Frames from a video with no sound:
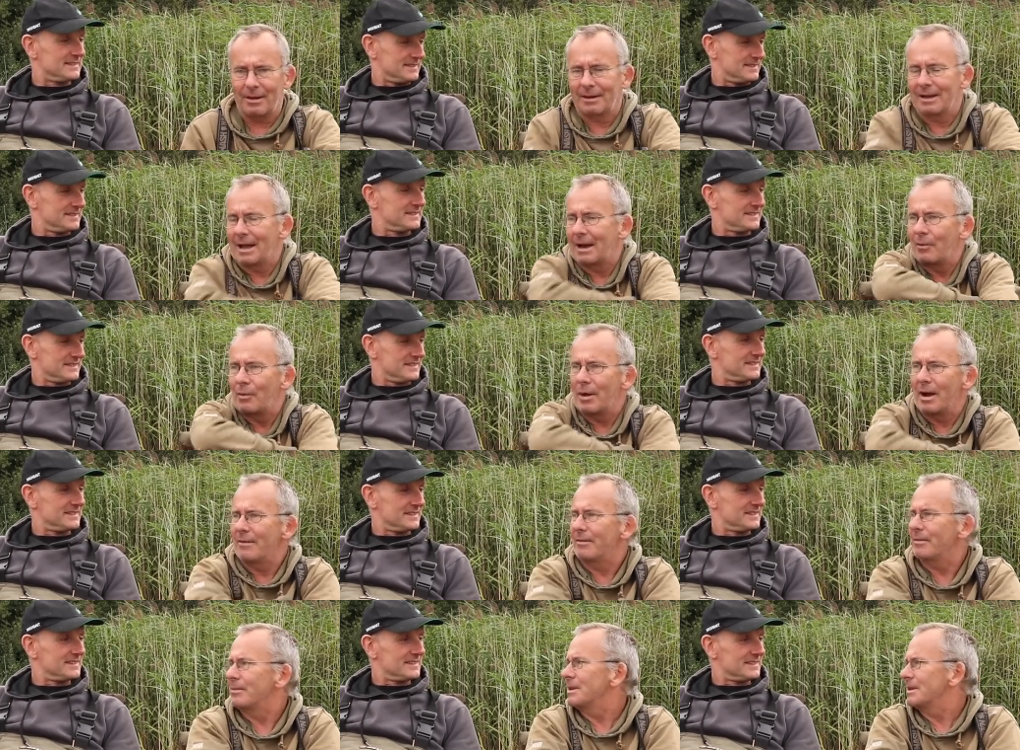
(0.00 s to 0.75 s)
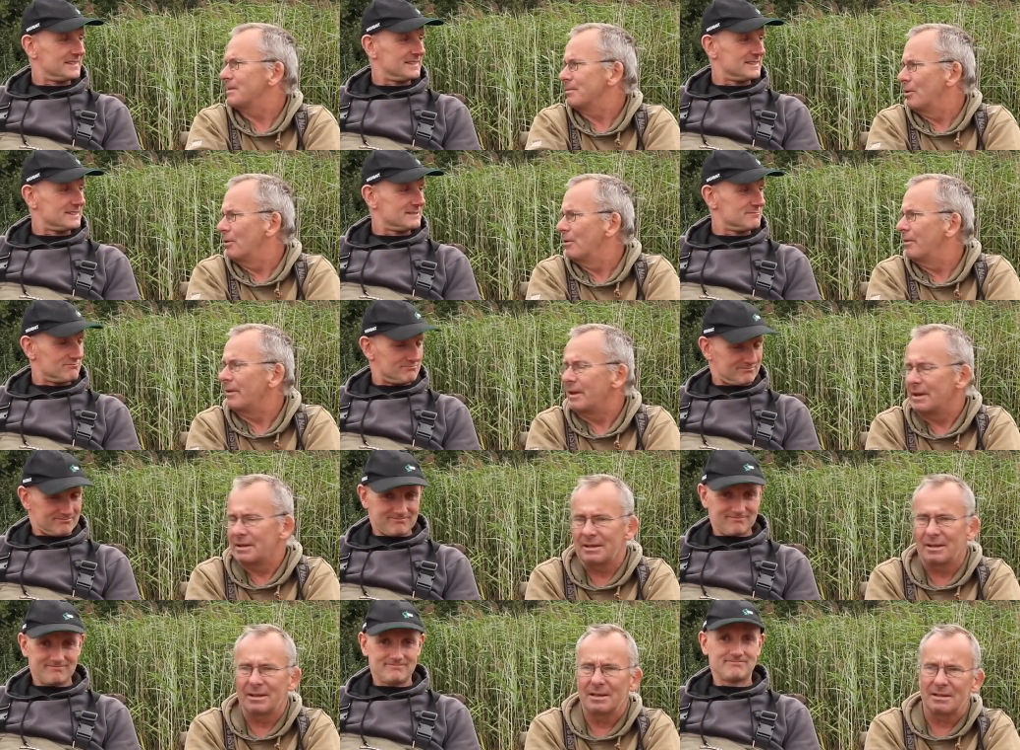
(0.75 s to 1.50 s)
Speaker 1: get away from the small
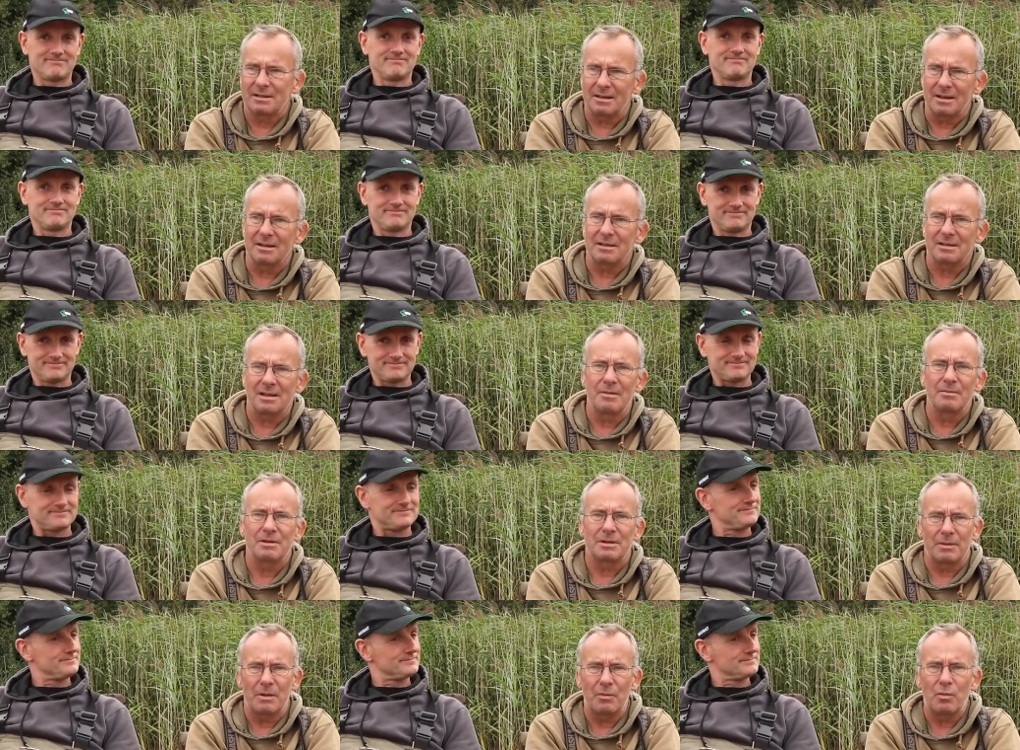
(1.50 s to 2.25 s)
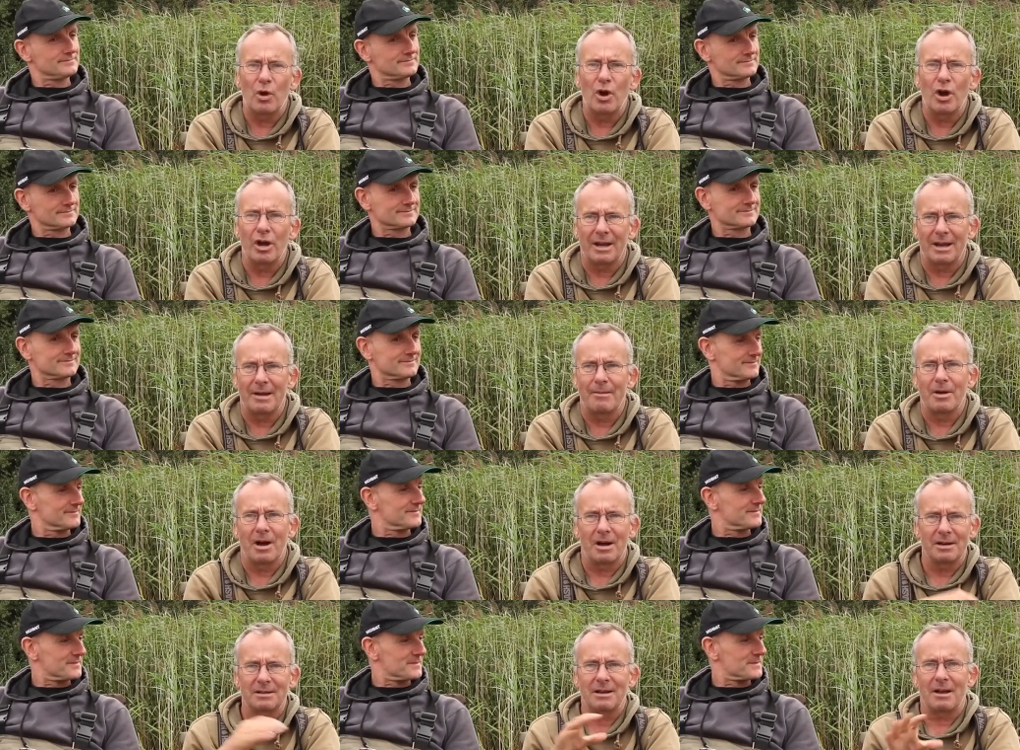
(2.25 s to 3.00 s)
fish. Mm. And it's, mm. it seemed to be
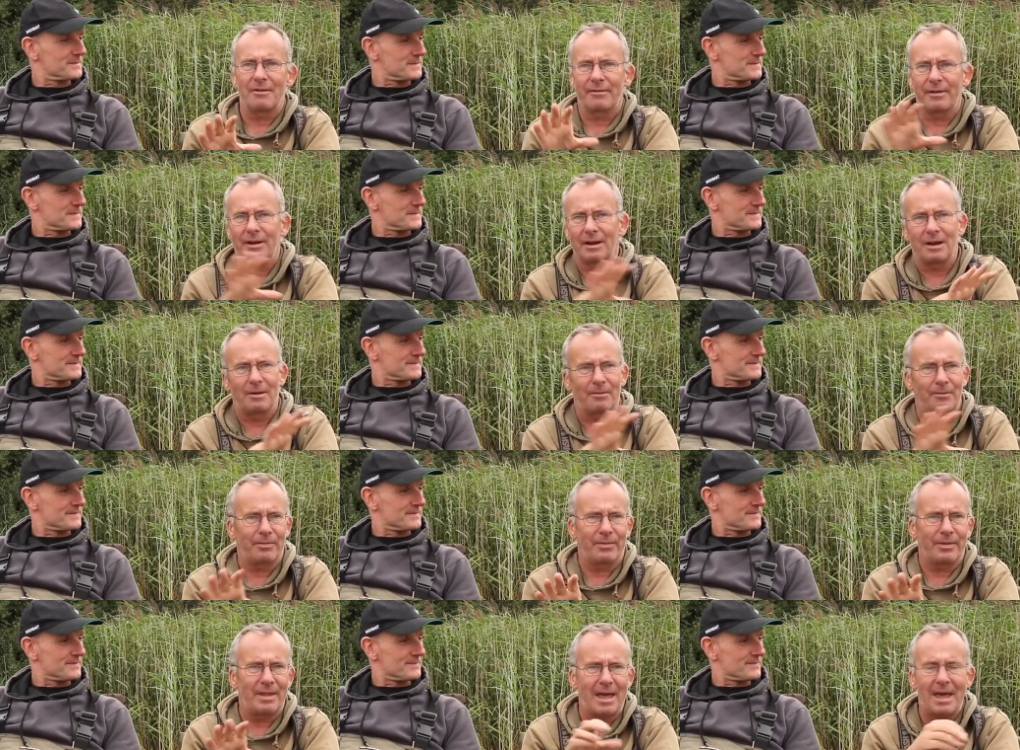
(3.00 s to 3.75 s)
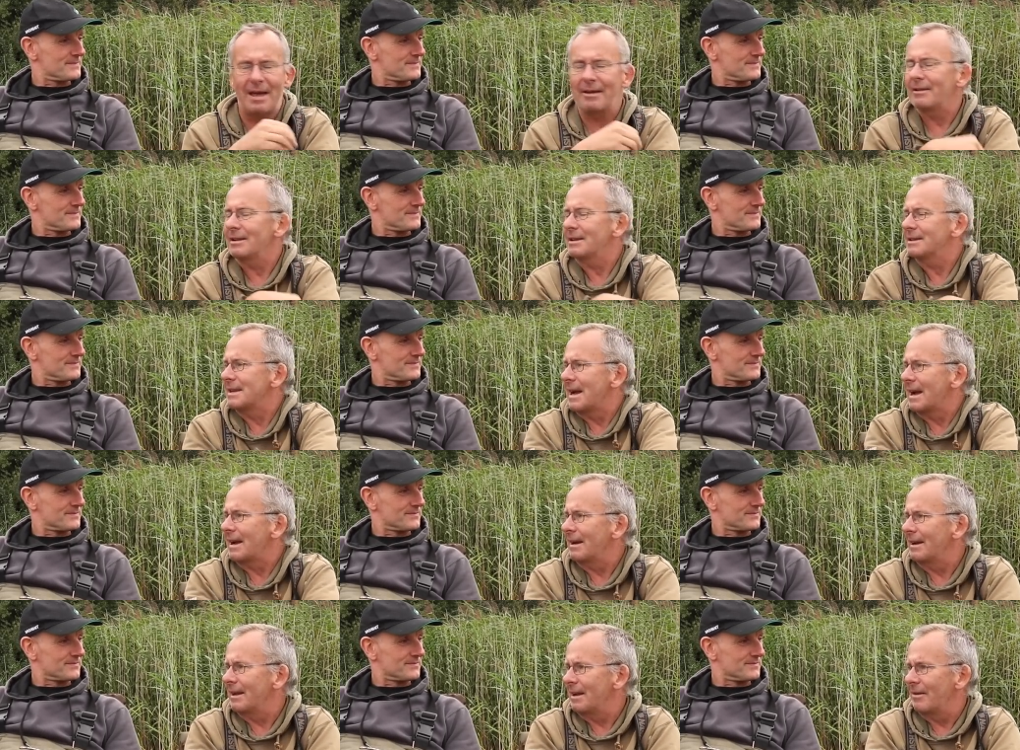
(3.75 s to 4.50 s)
working, but I don't think I'm there
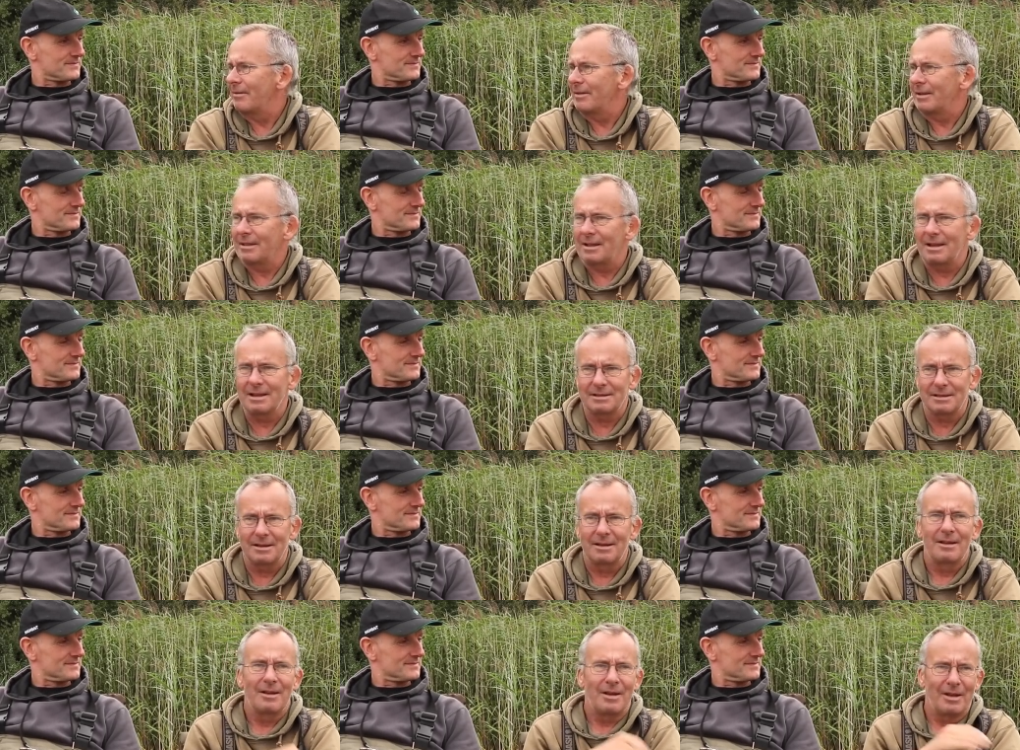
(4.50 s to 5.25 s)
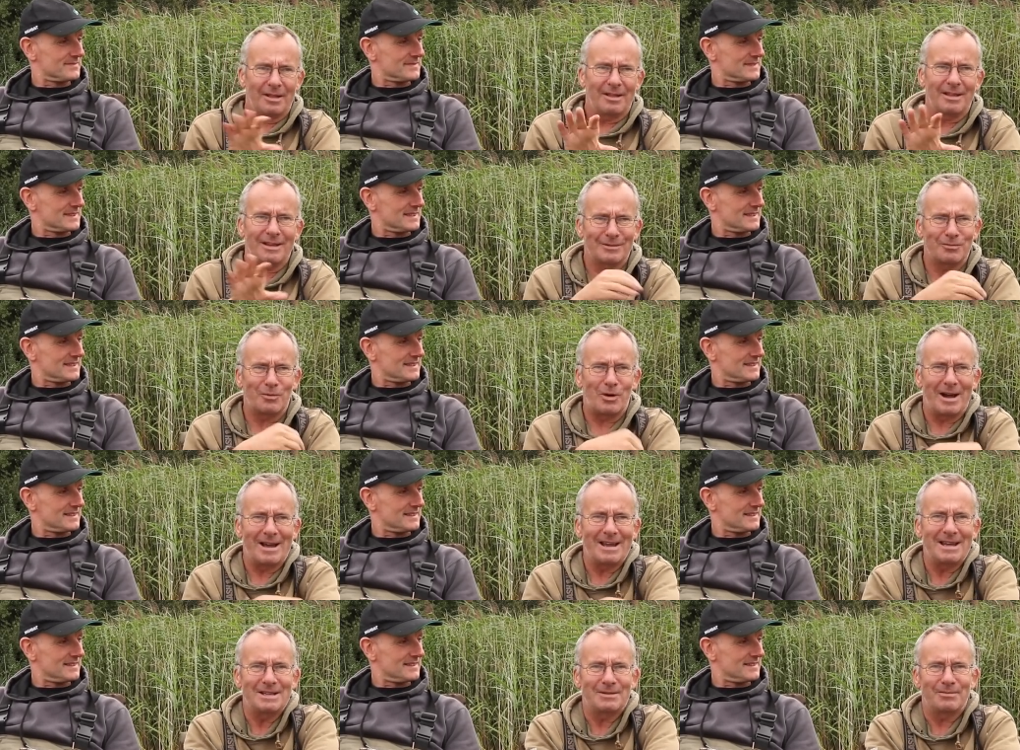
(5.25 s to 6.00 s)
exactly. I think there's there's
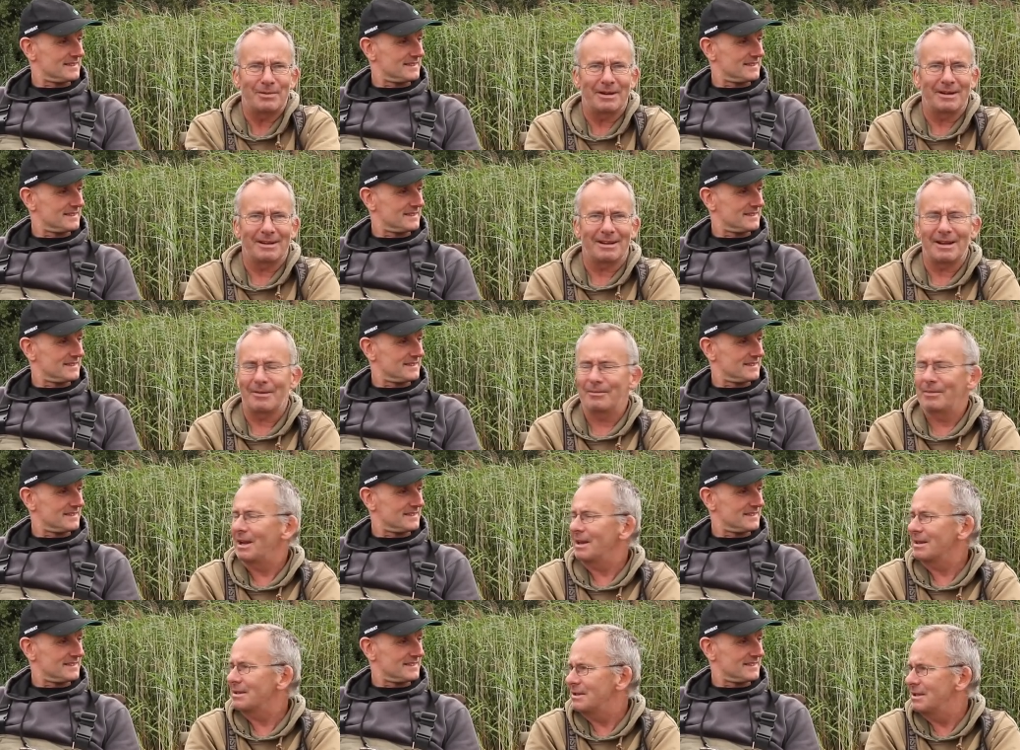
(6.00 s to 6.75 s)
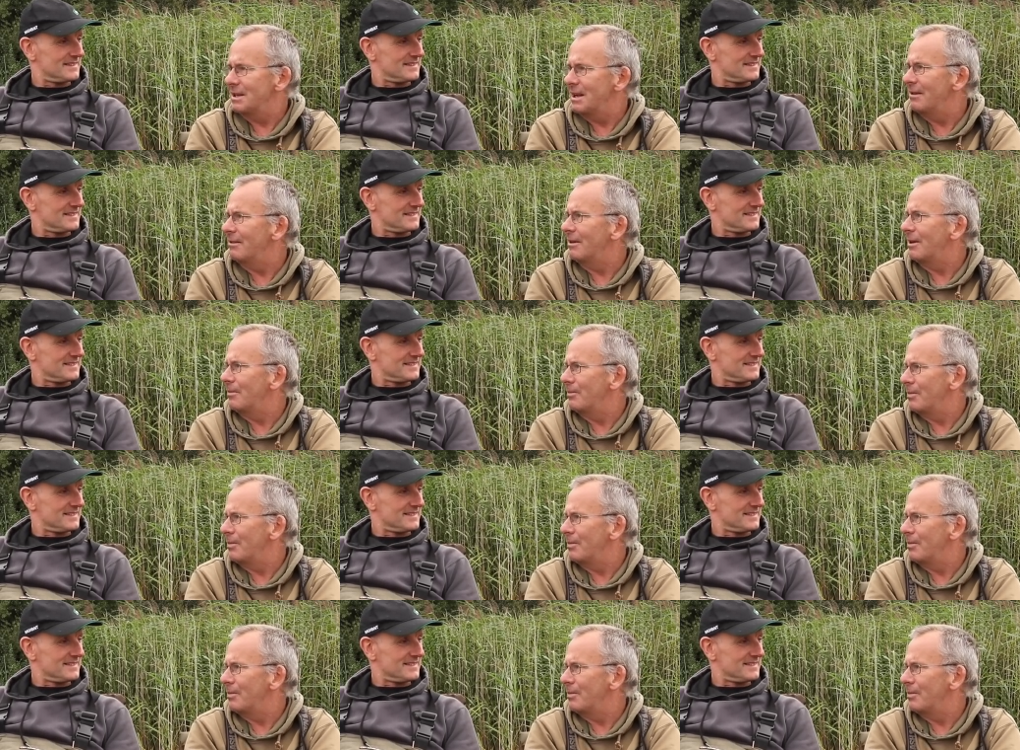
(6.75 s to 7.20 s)
ways, but come next year I'll